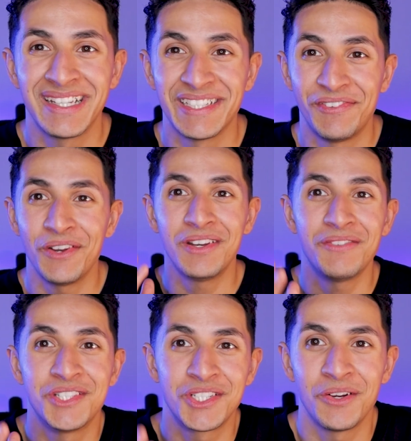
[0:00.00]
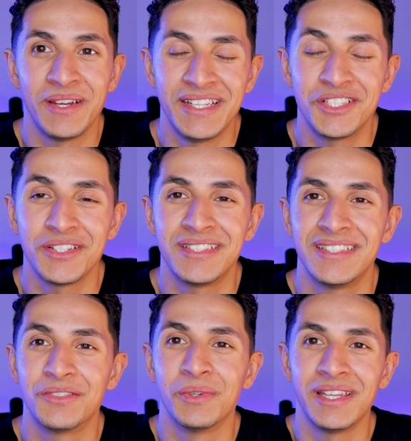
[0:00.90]
Because if you don't even show interest,
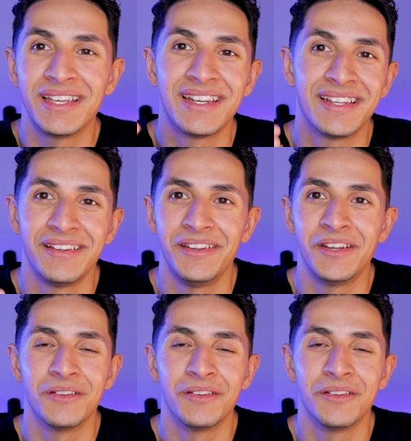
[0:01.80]
it's really gonna,